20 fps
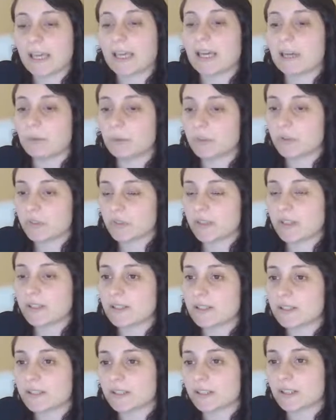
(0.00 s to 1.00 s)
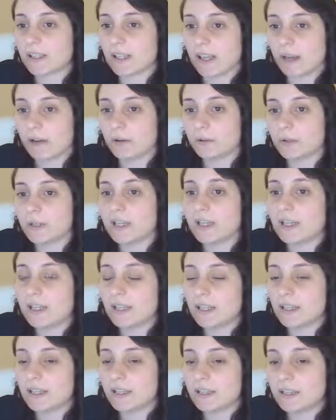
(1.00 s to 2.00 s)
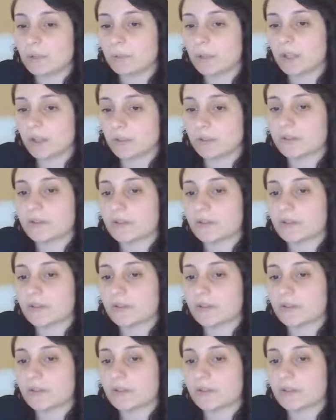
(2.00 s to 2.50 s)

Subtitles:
And we'll send this link out in an email